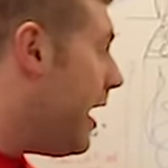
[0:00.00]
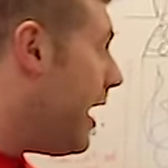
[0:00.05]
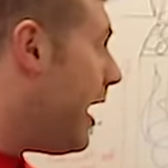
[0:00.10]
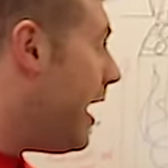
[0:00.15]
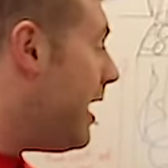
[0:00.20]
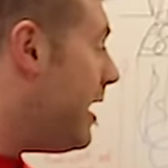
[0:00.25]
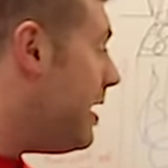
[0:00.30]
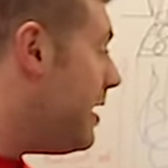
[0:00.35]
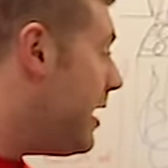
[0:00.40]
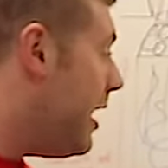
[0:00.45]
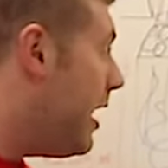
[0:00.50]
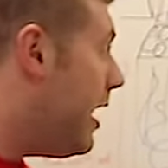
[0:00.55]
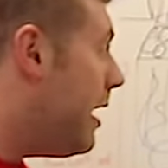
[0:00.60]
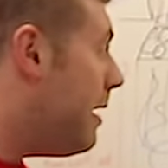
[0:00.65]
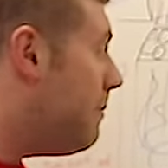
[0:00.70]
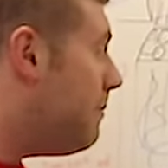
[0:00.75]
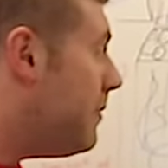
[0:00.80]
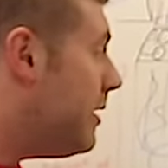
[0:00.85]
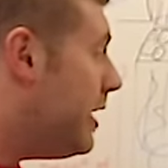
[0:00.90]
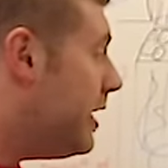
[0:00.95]
And
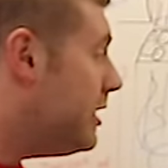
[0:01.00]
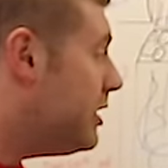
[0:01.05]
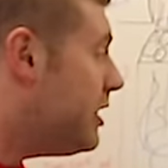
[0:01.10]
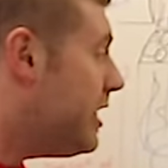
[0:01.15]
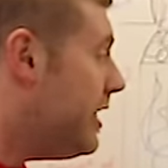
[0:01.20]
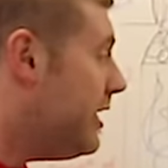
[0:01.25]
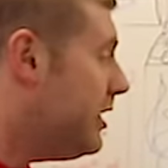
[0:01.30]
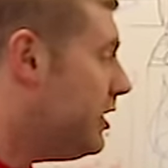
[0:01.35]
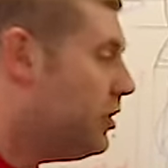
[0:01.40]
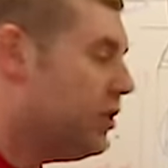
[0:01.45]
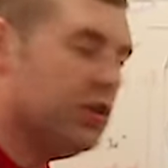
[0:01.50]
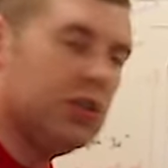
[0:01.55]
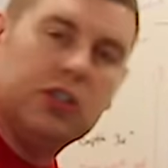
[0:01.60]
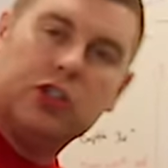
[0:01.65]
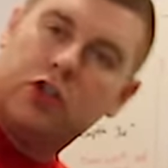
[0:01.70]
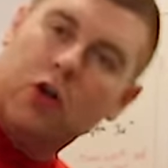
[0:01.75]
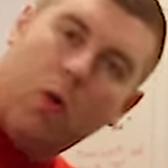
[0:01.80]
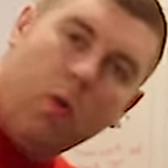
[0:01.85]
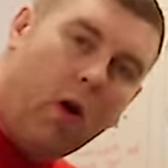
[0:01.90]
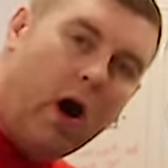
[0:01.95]
then
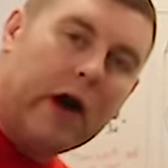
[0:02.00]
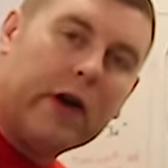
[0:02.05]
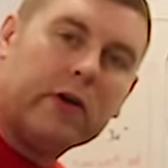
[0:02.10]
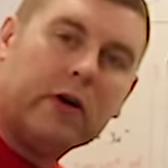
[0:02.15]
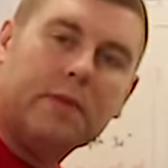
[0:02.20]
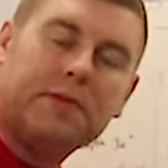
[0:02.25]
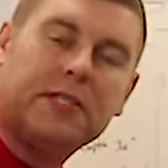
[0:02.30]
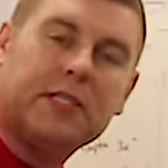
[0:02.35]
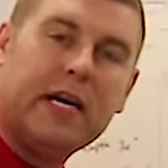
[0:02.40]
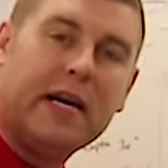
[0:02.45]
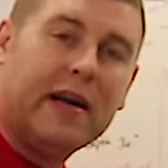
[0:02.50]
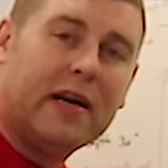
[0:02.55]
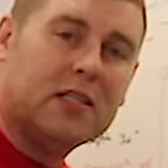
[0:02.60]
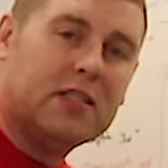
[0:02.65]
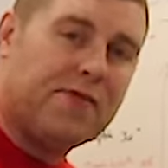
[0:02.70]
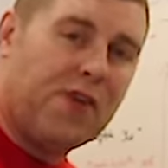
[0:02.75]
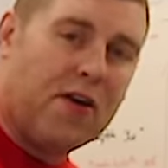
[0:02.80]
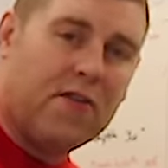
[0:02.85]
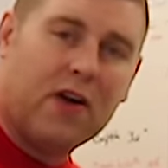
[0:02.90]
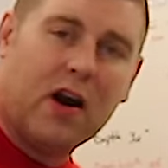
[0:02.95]
there's no water
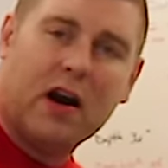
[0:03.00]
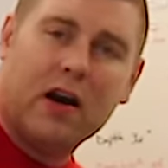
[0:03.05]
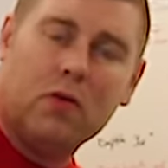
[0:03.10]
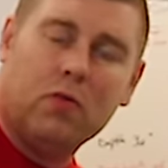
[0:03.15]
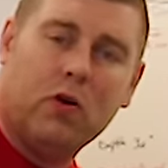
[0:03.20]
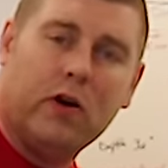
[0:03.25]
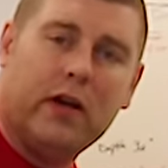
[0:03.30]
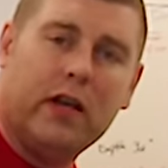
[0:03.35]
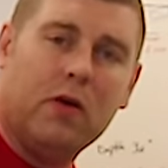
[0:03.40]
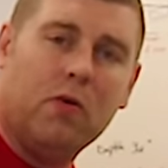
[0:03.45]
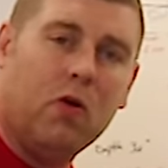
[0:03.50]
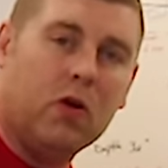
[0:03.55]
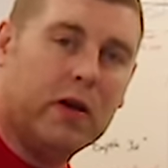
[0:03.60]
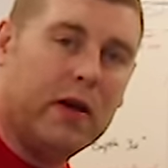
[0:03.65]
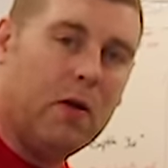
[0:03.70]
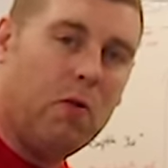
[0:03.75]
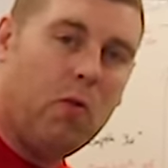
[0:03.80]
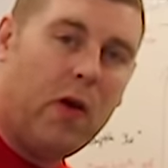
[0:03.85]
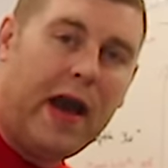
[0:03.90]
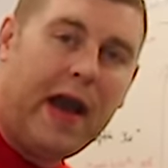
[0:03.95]
upstairs. If you have hardwood, it won't
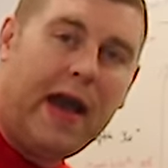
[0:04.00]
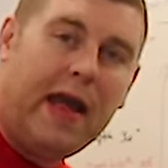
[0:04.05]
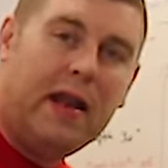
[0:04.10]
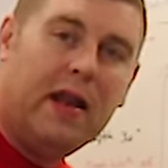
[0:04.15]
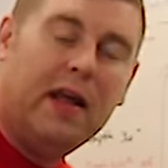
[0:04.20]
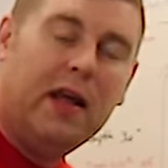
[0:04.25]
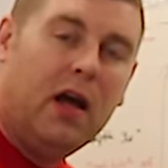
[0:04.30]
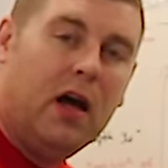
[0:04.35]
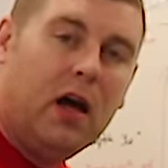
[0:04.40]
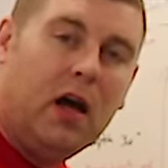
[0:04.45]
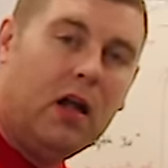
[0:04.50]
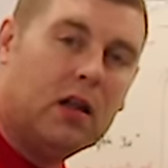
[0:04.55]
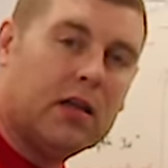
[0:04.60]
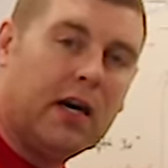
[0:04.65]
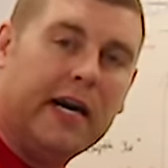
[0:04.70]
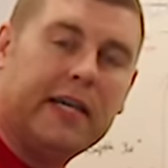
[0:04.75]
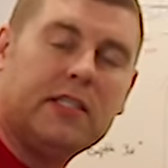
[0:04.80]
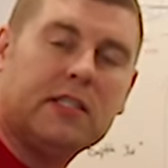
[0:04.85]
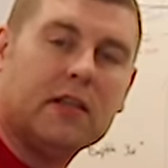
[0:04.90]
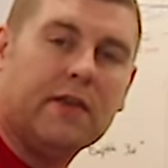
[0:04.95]
get wet, all
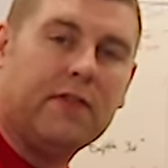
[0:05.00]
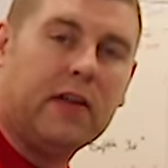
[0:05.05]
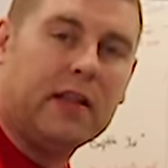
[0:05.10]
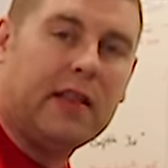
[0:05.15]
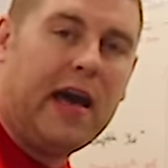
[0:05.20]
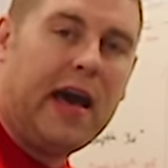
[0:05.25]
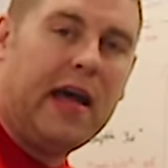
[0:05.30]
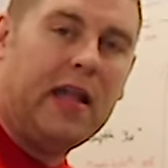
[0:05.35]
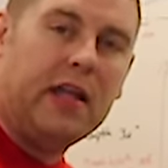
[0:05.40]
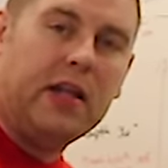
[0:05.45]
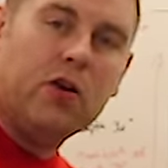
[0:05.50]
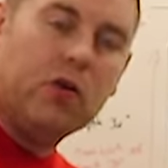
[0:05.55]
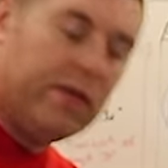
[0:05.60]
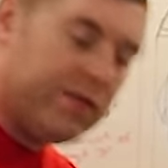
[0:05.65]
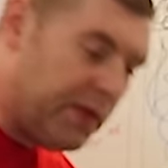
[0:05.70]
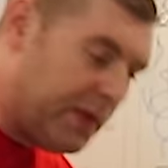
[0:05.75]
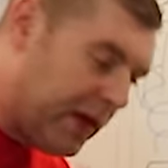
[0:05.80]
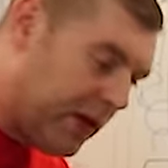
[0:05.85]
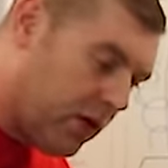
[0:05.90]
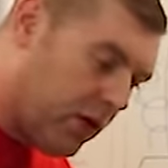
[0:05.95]
kinds of stuff like that. And you don't
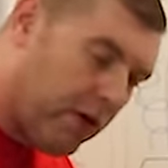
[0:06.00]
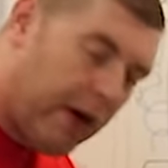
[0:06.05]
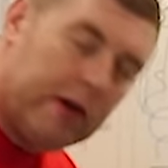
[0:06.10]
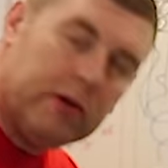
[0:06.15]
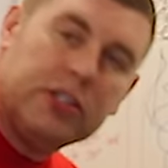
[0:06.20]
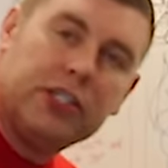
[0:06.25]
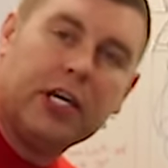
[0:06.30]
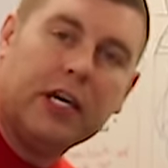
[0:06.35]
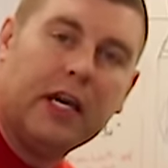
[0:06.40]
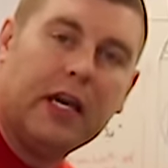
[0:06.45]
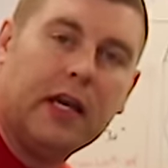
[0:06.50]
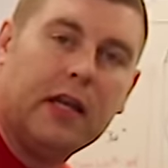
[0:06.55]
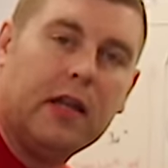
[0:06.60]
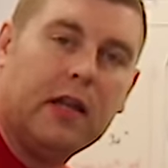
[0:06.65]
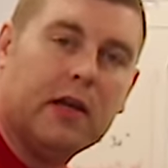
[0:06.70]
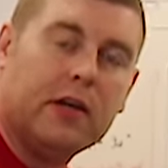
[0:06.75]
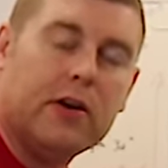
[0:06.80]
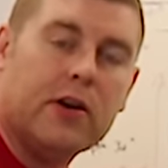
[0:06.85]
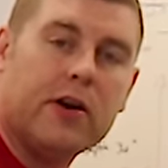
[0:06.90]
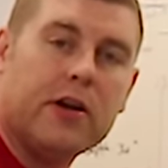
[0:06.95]
have to get crouching
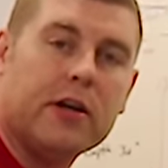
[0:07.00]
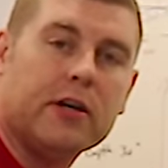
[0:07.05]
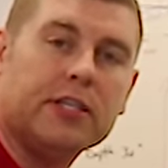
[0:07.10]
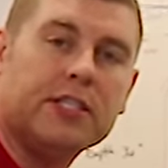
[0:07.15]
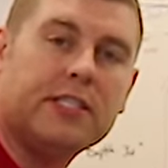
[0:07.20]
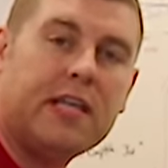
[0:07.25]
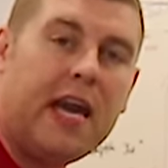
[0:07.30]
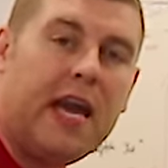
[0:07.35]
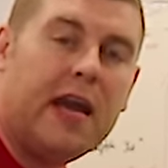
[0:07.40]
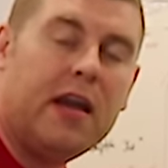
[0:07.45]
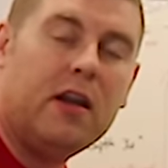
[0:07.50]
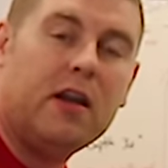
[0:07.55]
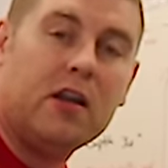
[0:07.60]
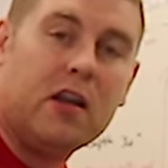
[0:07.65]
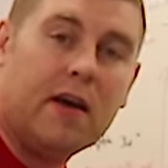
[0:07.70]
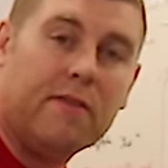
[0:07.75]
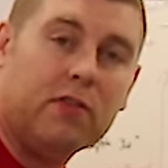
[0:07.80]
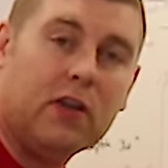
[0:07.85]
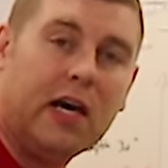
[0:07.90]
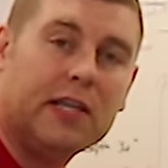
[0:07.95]
in under your stand, and
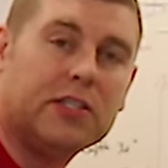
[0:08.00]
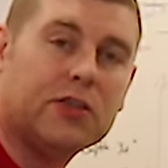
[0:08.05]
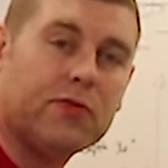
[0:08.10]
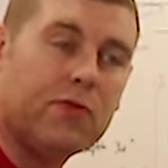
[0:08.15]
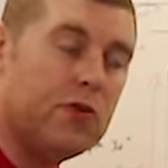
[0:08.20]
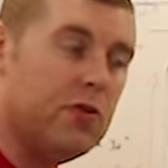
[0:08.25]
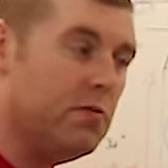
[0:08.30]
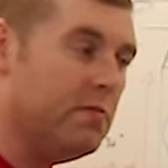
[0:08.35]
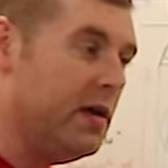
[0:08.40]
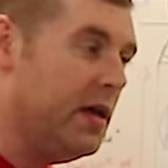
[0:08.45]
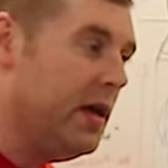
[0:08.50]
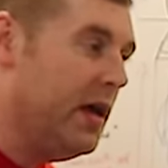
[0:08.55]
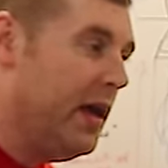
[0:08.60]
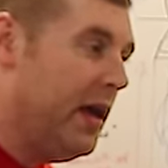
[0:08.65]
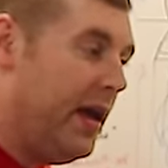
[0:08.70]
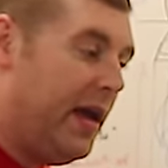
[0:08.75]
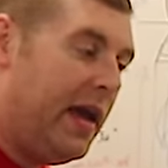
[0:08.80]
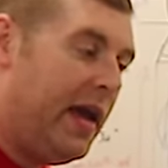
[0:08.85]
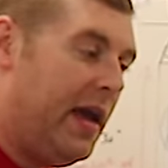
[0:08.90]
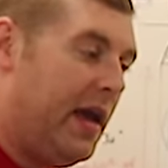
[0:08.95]
you have lots of room
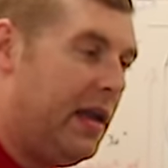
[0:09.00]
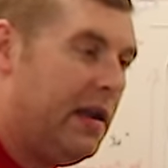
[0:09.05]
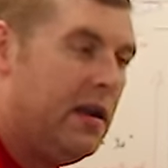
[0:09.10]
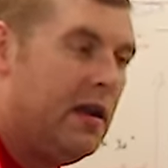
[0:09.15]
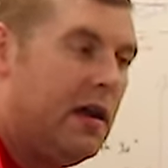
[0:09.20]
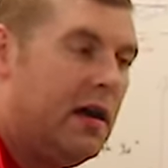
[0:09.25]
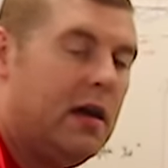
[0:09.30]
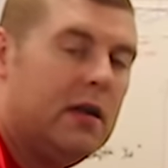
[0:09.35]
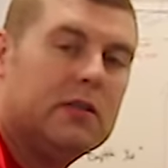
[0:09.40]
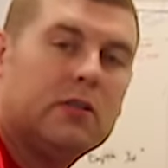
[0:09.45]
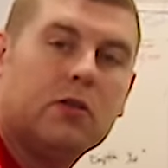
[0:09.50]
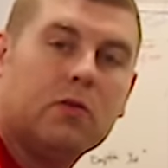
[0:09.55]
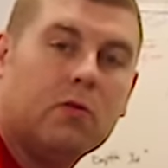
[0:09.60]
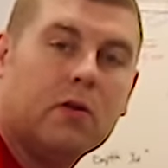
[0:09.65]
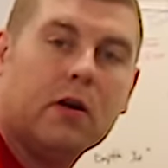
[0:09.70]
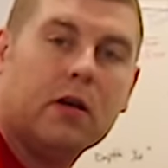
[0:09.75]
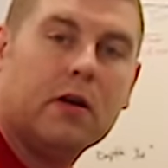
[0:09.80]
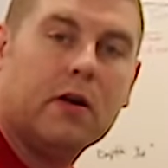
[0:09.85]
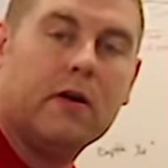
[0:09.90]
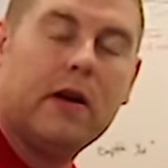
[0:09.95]
and to
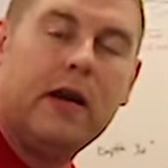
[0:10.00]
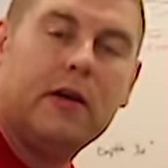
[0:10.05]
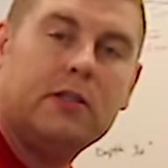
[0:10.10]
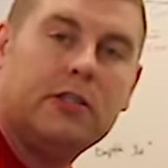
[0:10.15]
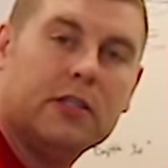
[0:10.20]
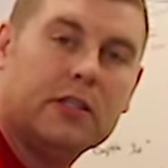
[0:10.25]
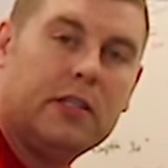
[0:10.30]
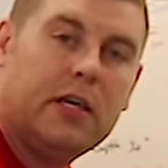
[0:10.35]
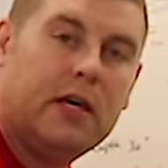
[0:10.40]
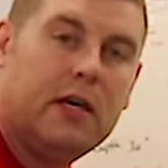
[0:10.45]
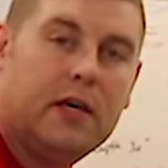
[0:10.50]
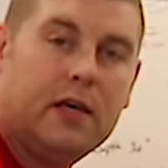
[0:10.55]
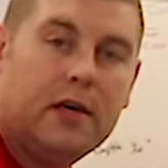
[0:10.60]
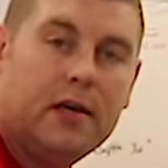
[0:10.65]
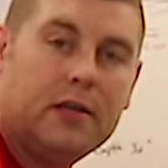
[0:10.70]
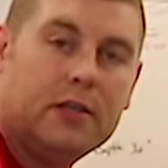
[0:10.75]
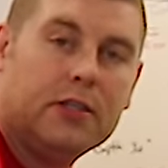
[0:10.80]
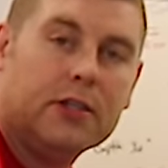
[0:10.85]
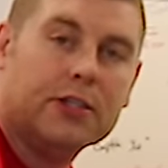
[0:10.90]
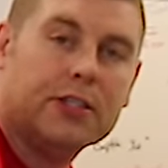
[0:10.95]
work around
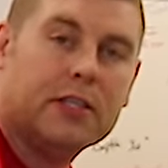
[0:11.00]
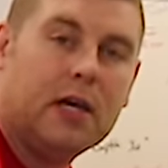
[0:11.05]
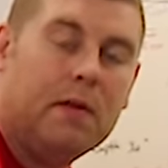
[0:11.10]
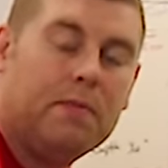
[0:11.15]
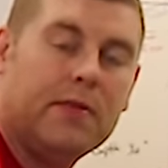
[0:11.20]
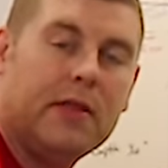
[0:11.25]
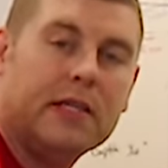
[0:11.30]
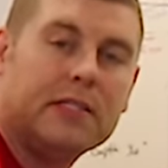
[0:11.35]
your sump.